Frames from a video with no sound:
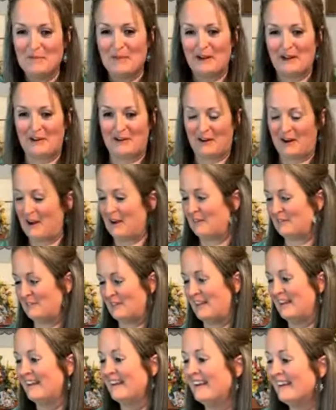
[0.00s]
craft.
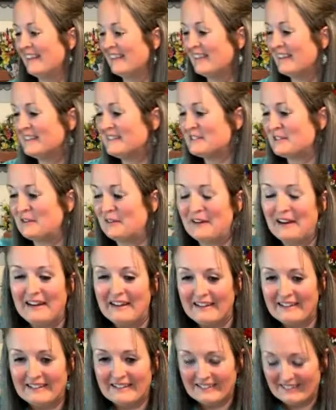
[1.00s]
That's
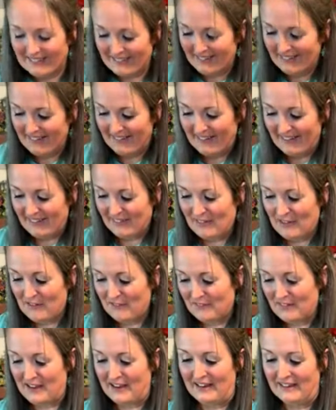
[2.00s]
great. I love
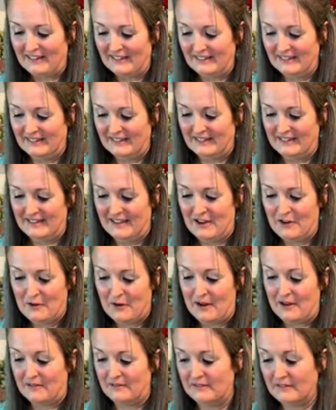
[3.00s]
that.
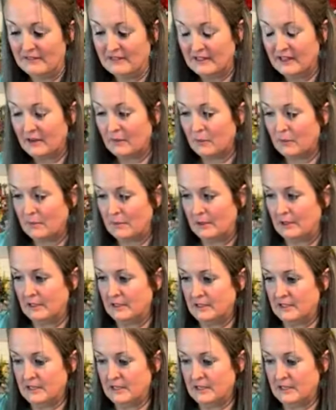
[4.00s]
Okay, now we'll put